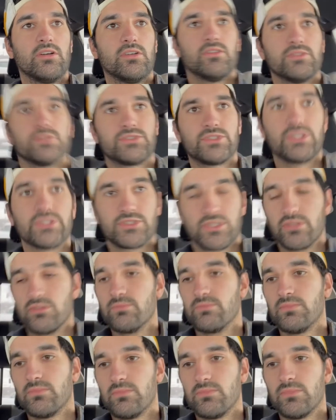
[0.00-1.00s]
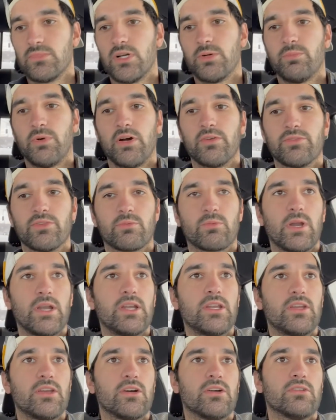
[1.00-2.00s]
system above the
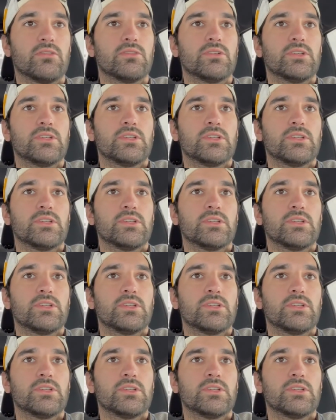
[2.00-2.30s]
radio,